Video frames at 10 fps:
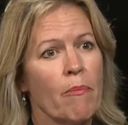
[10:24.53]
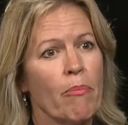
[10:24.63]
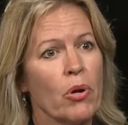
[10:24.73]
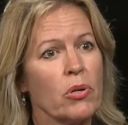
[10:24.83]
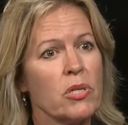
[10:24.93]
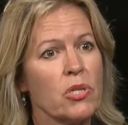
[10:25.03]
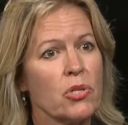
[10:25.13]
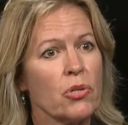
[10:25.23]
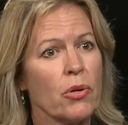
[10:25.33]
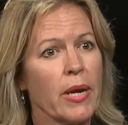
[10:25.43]
burdens
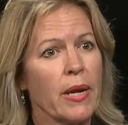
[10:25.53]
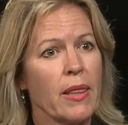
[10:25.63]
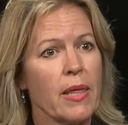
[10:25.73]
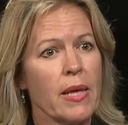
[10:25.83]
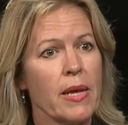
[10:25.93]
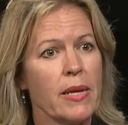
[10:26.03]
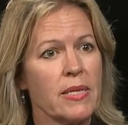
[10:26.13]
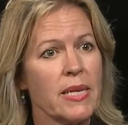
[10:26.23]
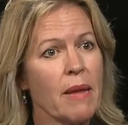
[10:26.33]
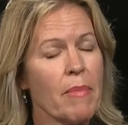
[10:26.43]
during the
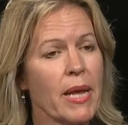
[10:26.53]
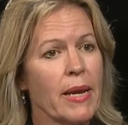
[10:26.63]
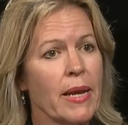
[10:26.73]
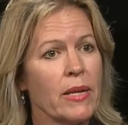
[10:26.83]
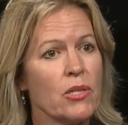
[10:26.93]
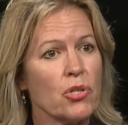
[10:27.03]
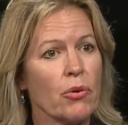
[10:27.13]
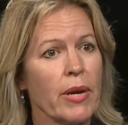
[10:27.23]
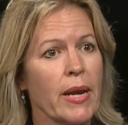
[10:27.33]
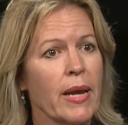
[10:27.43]
state mandated
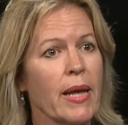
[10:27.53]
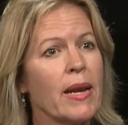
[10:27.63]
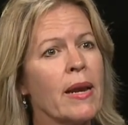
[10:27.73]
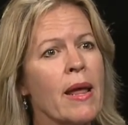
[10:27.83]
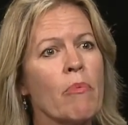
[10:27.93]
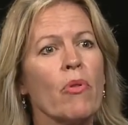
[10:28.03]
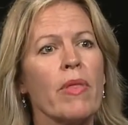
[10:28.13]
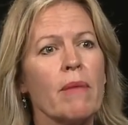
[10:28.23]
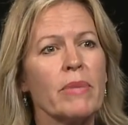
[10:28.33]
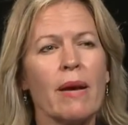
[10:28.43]
screening and enable
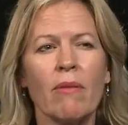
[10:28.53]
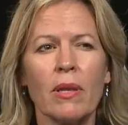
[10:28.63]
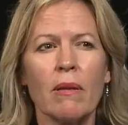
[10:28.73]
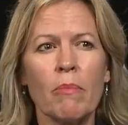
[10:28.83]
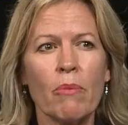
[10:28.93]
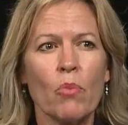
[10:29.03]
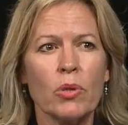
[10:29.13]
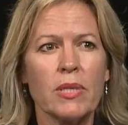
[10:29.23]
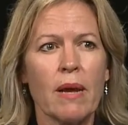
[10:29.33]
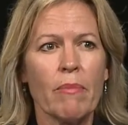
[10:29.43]
them to have a little bit more
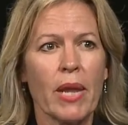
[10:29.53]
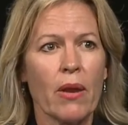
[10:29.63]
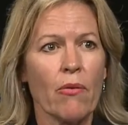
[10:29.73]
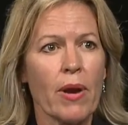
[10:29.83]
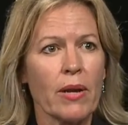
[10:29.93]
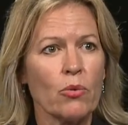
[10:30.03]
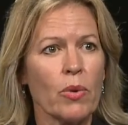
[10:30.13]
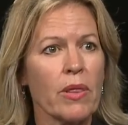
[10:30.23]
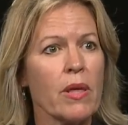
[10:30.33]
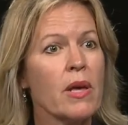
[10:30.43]
time to interact
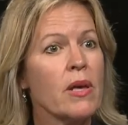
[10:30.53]
with